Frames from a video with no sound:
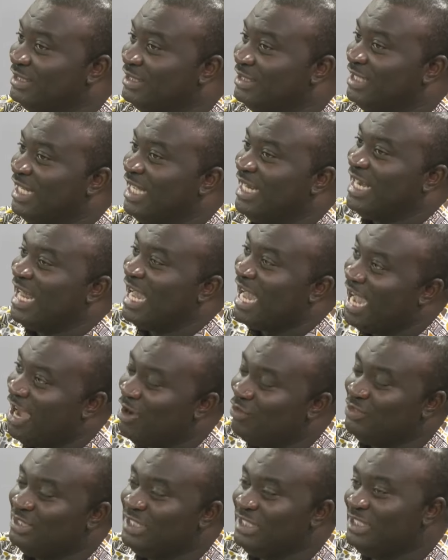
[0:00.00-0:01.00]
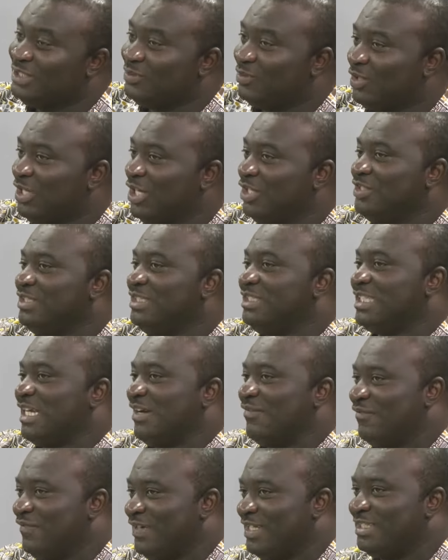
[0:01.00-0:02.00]
and how these royalties are
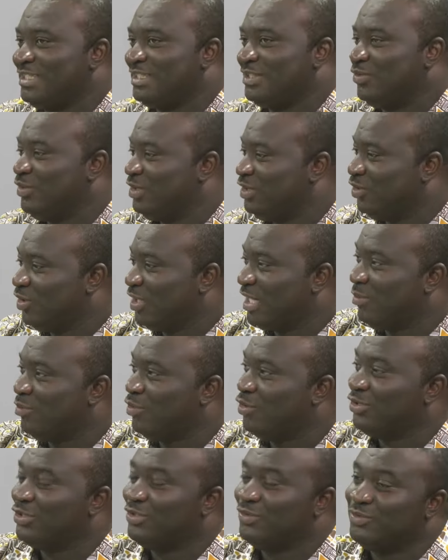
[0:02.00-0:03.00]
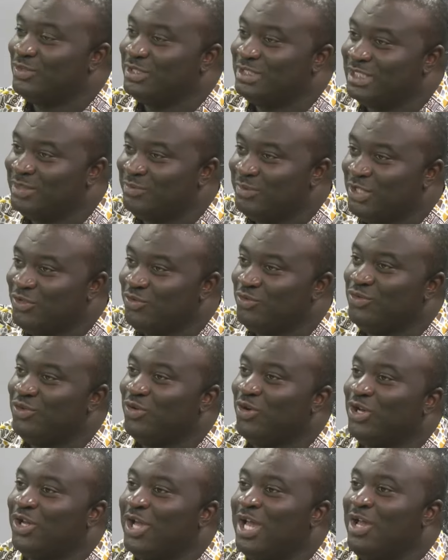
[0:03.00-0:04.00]
fixed. Kwesi Okan board no in Ebi do no
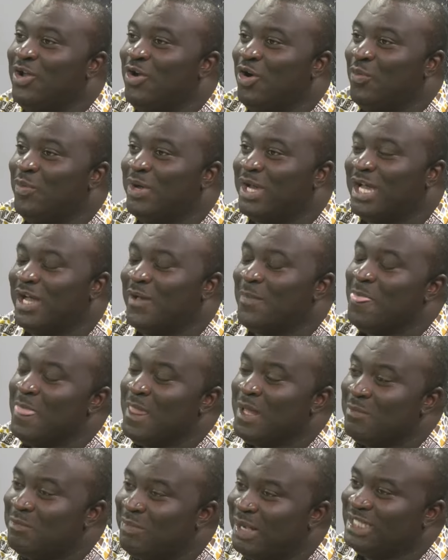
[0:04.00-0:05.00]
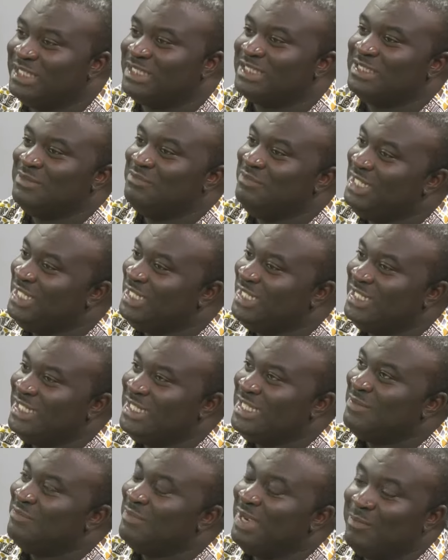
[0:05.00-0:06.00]
her Obeka. But me,
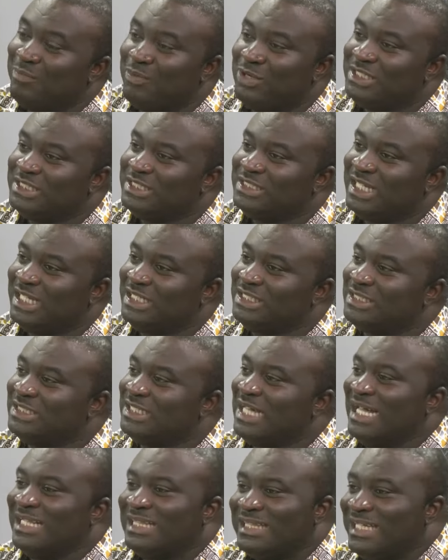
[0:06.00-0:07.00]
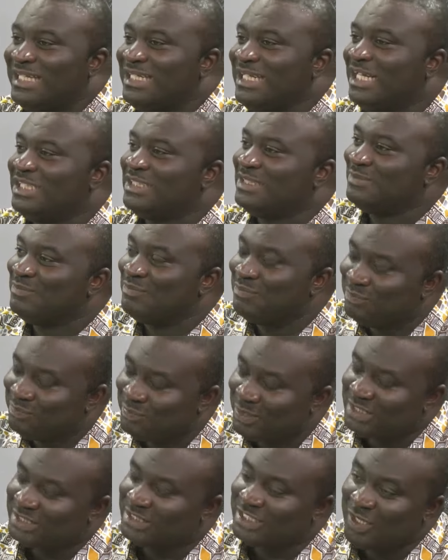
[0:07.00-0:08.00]
my point is that I think that
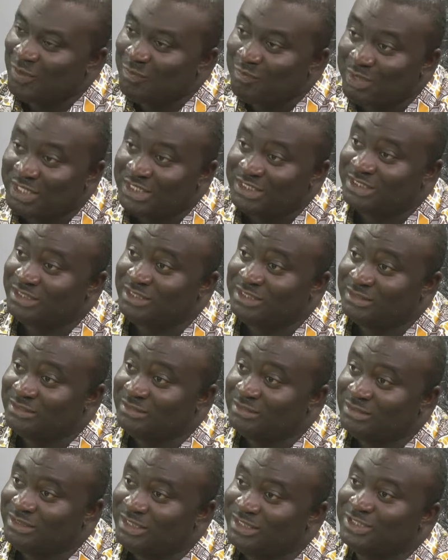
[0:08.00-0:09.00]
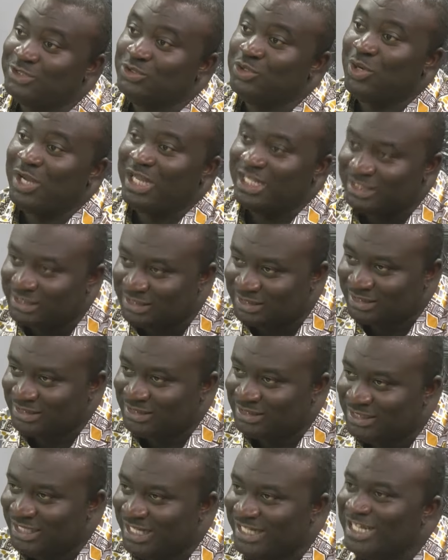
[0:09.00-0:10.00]
personal pension is in your hands.
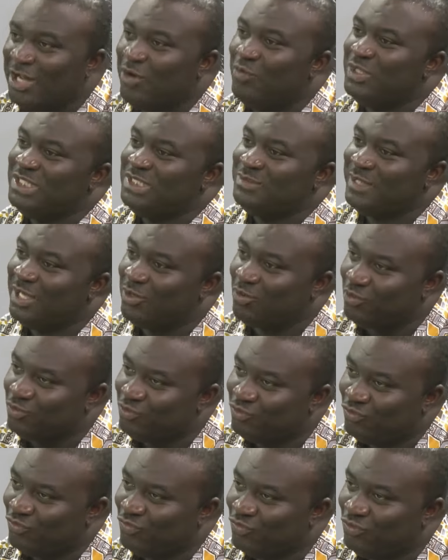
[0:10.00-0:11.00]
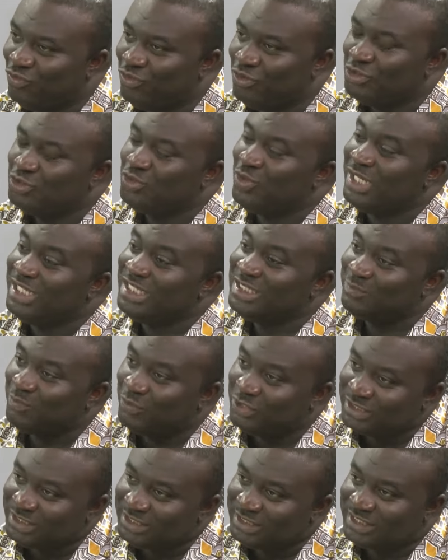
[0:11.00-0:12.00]
And now we have control. So at this
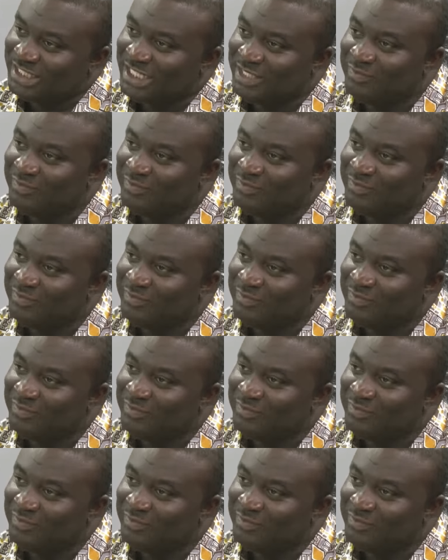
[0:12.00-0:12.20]
point in time